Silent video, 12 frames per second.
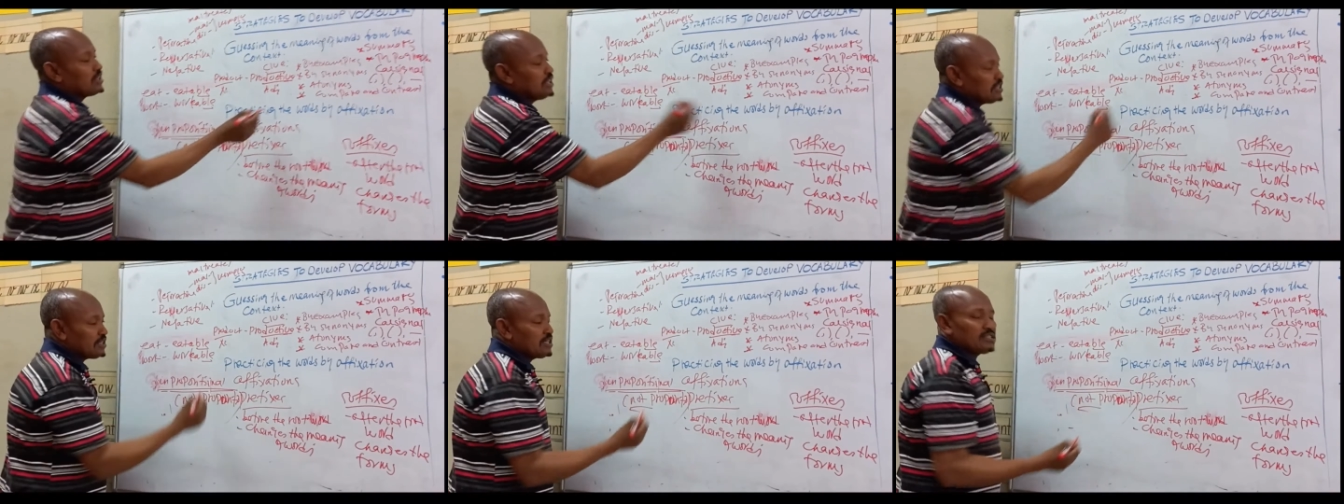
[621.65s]

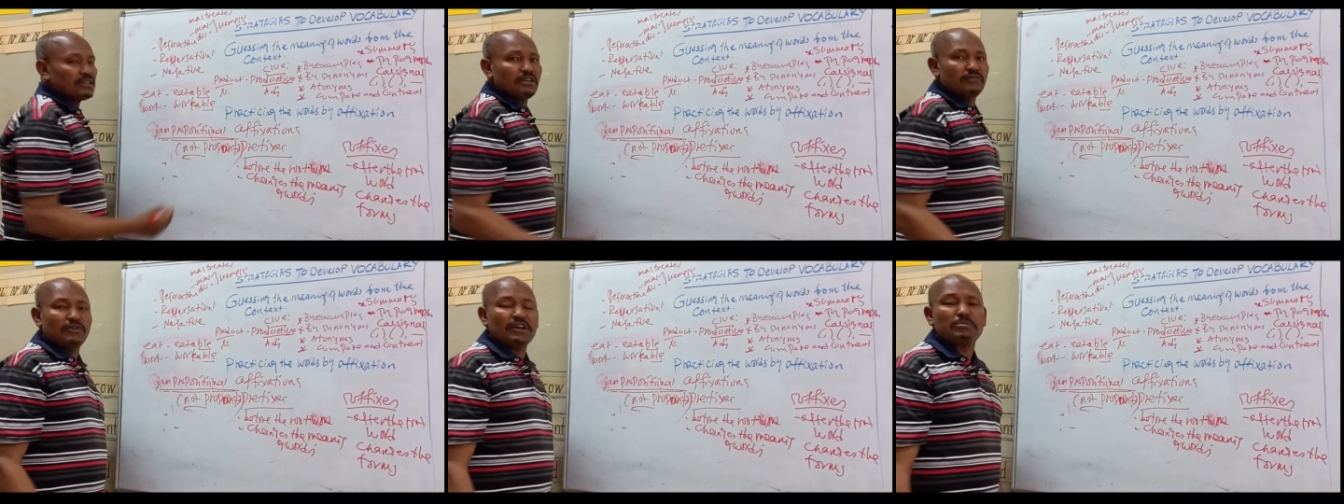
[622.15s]
This is
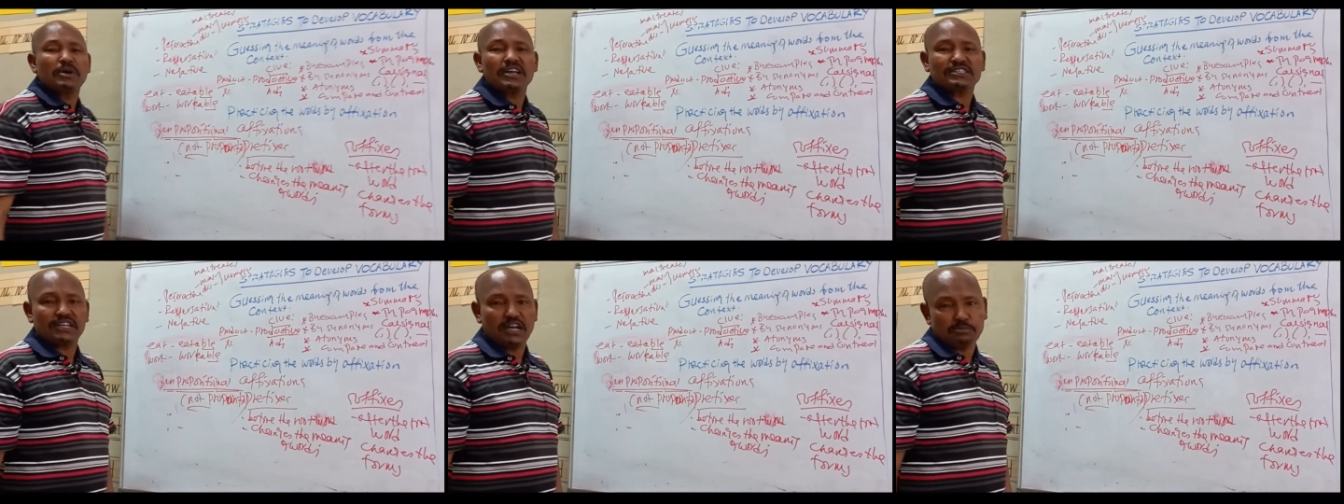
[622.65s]
very
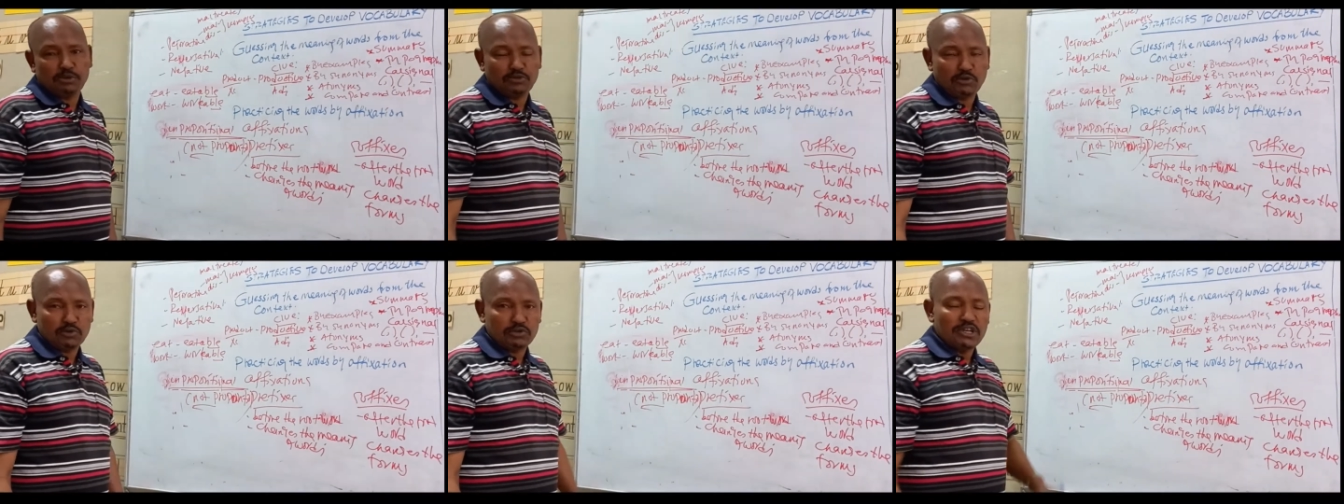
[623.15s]
much
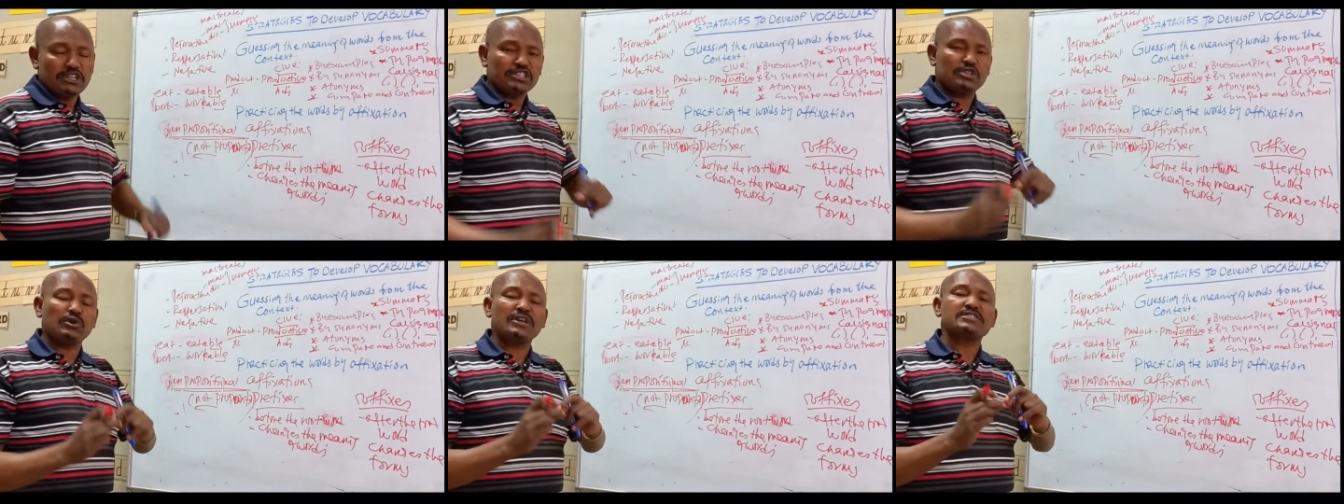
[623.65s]
helpful
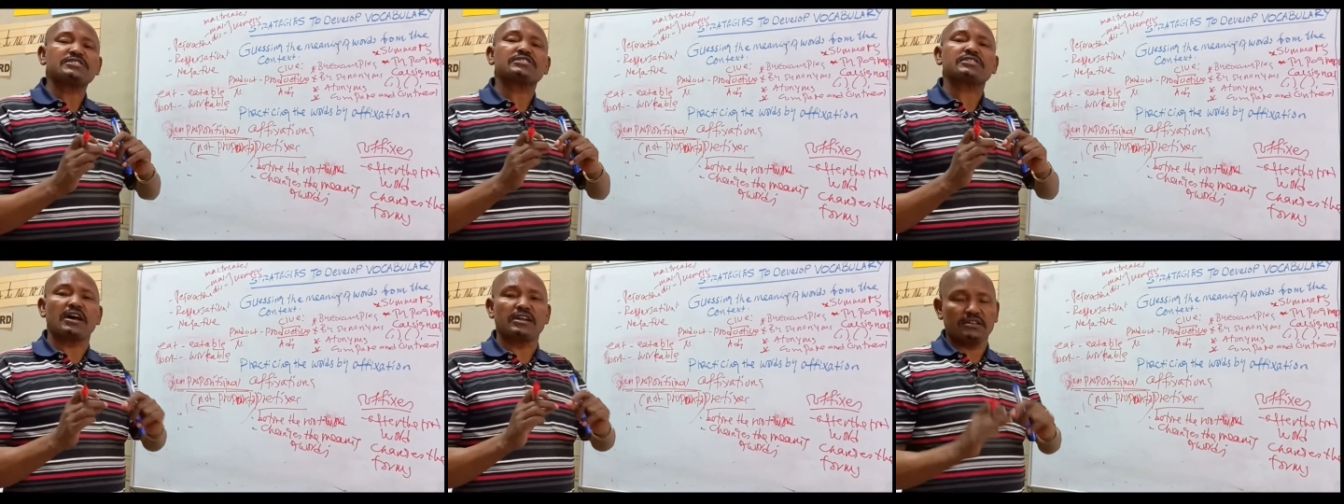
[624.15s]
to
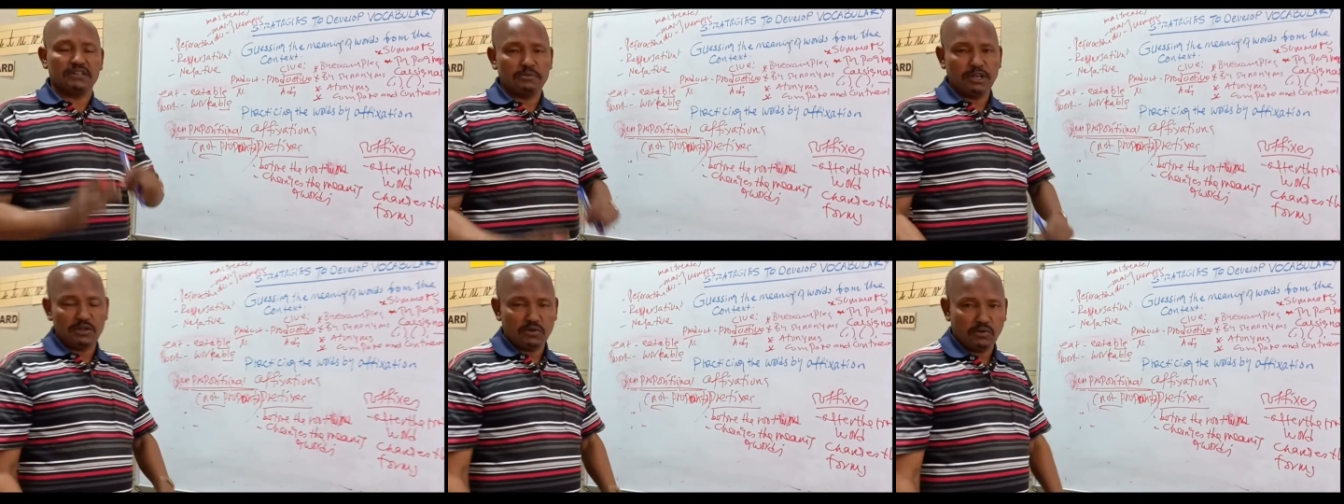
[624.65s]
understand the
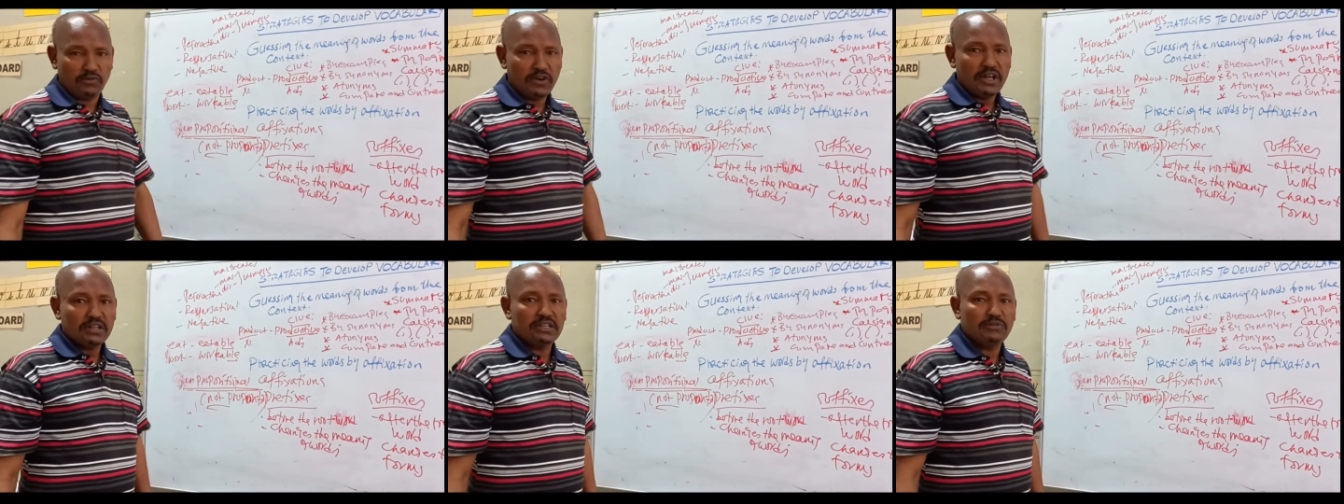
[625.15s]
meaning of
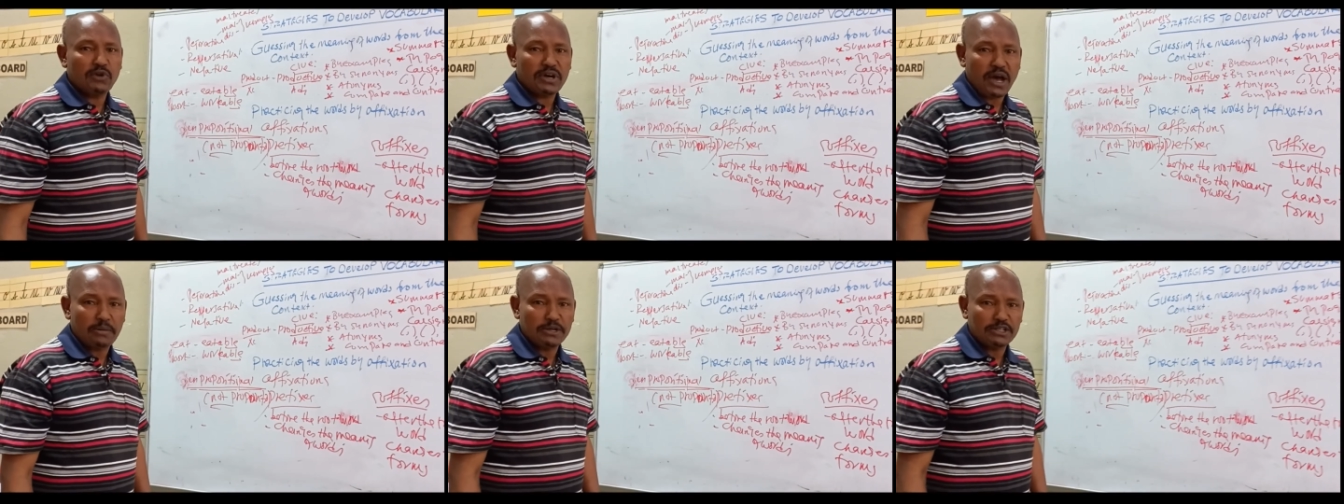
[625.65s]
the
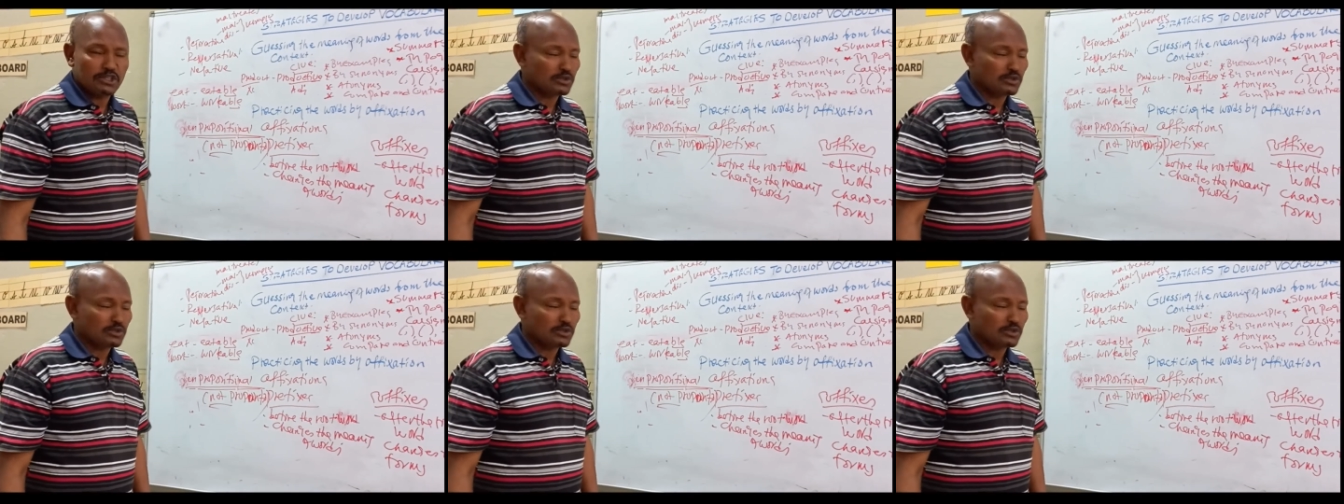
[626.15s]
vocabulary.